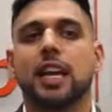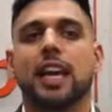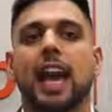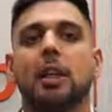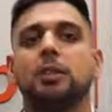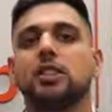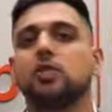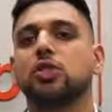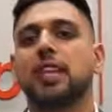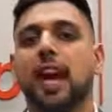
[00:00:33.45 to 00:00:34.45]
Cannabis
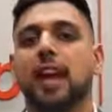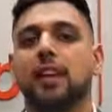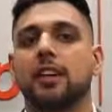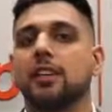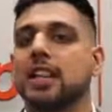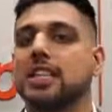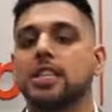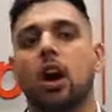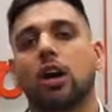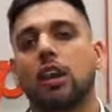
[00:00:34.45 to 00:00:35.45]
use in Canada is
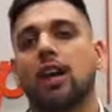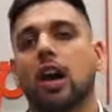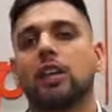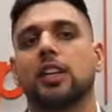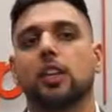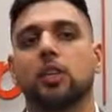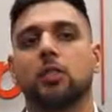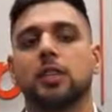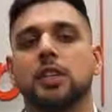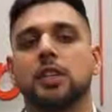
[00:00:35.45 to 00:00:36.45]
not entirely new.